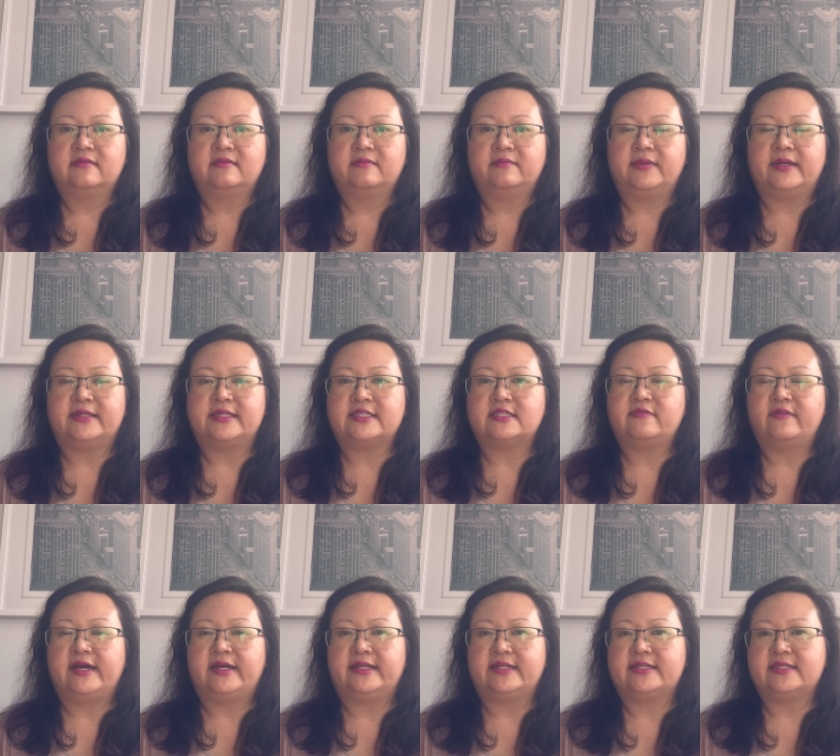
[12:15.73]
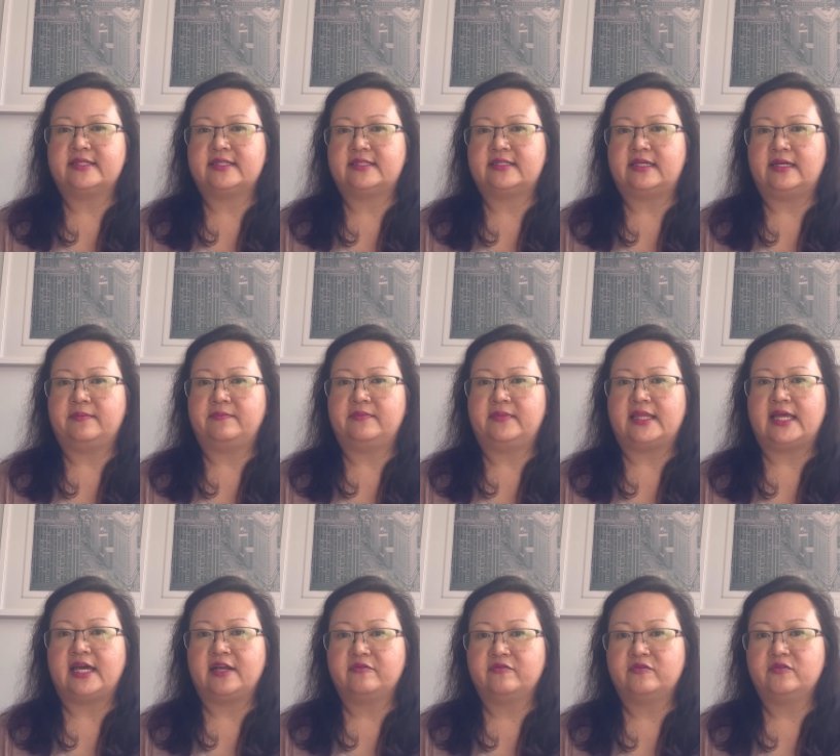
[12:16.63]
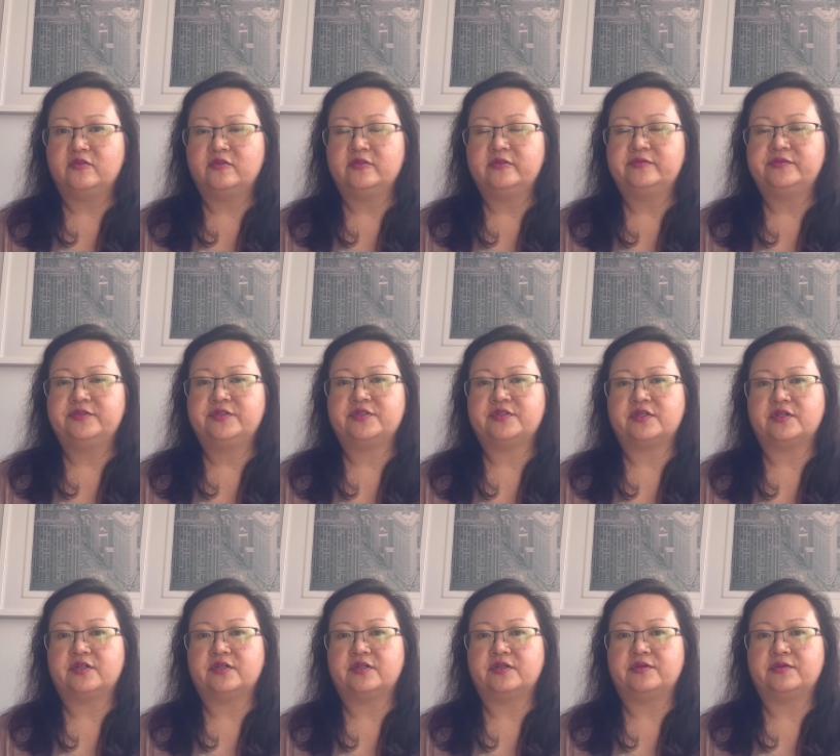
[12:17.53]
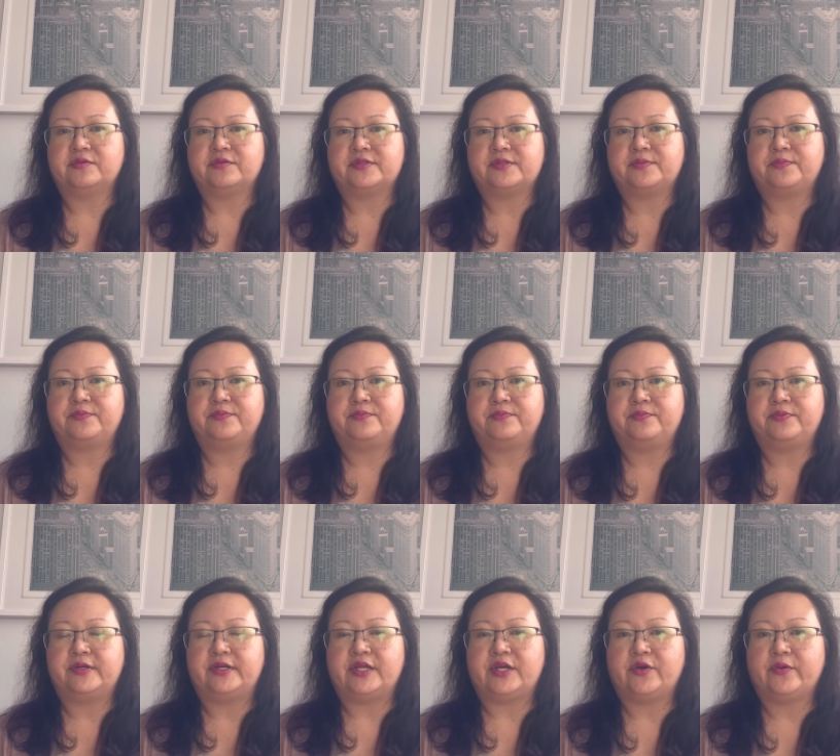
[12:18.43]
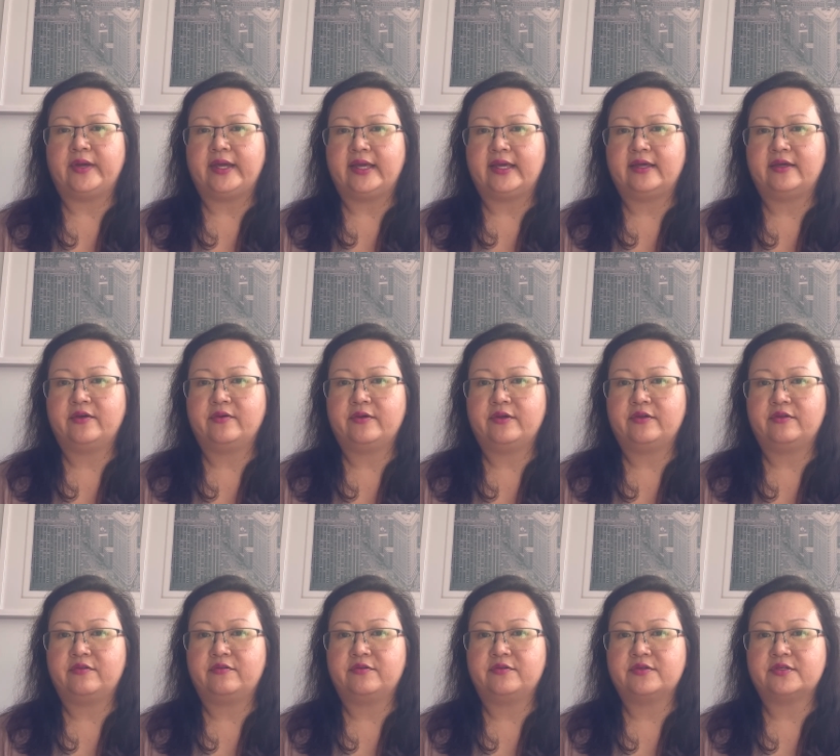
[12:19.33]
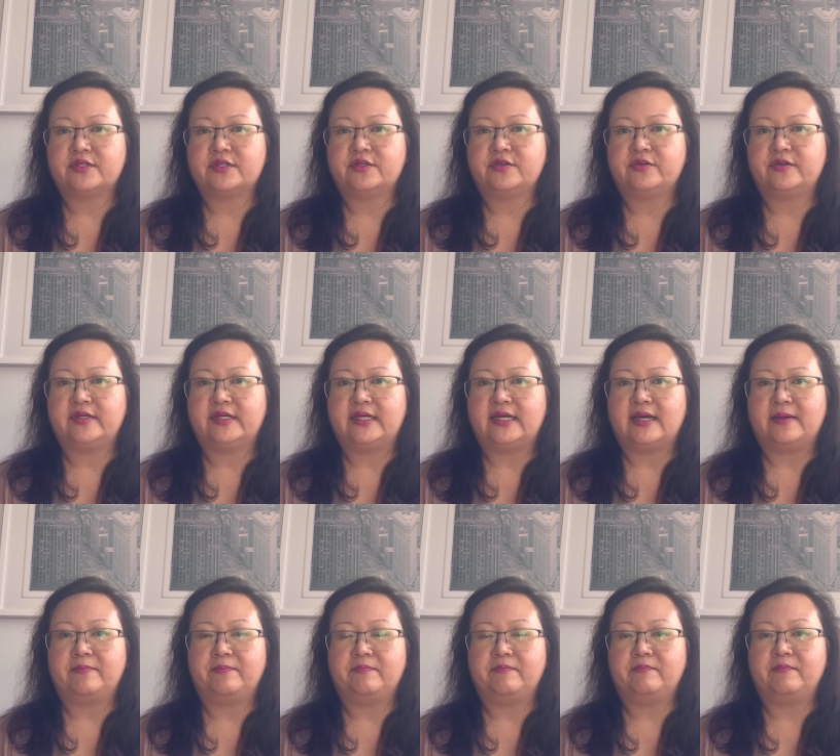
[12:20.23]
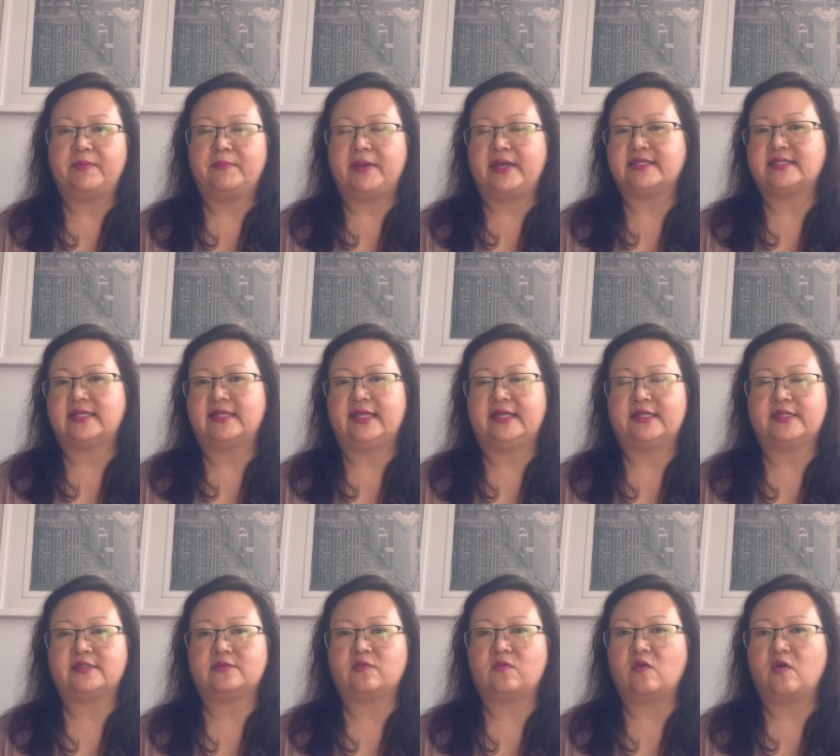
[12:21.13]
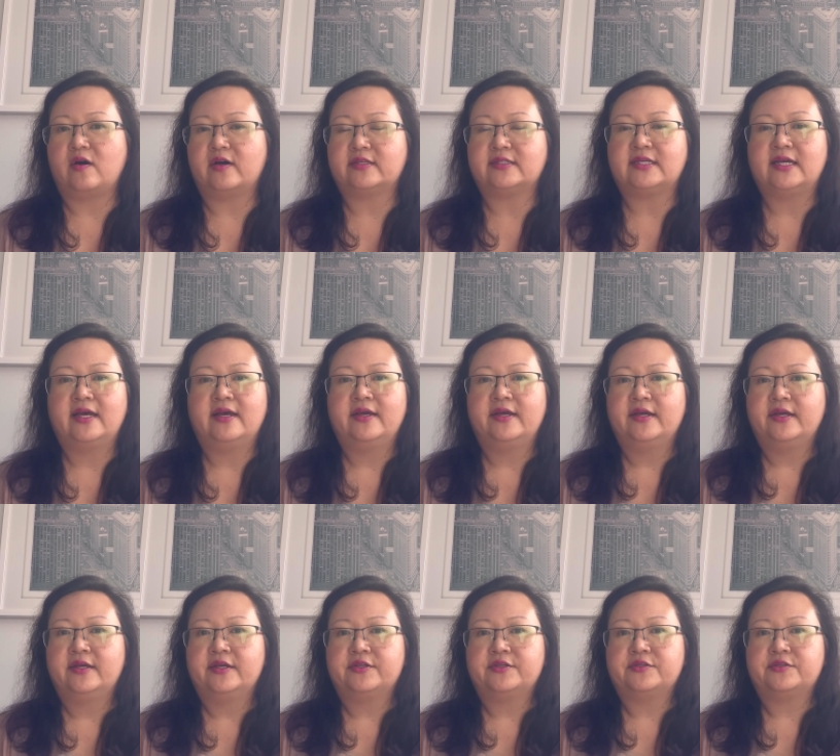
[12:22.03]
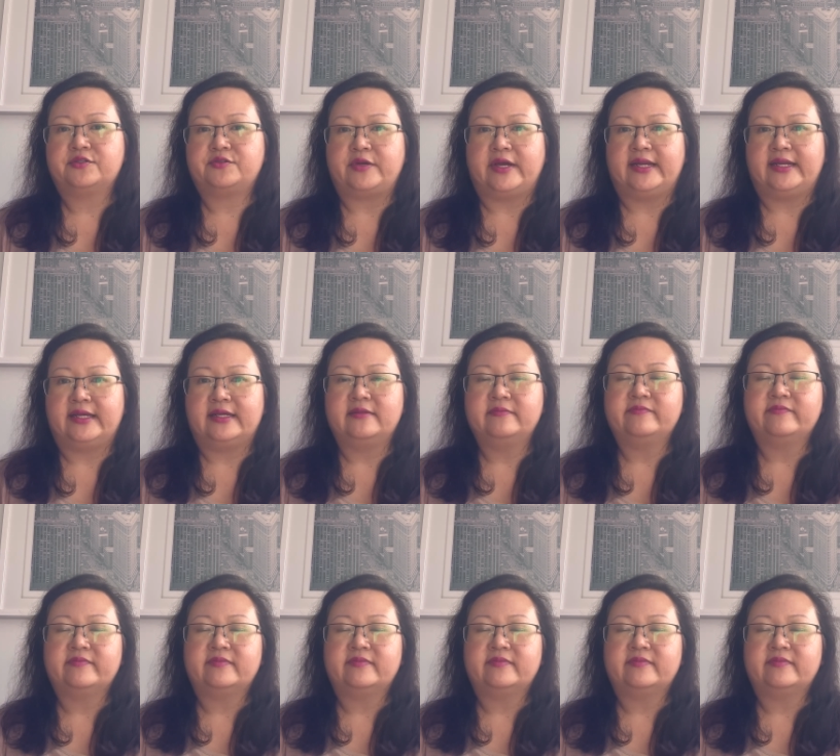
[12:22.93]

But this flight didn't seem that full, so it was pretty quick going through security. I basically just walked straight in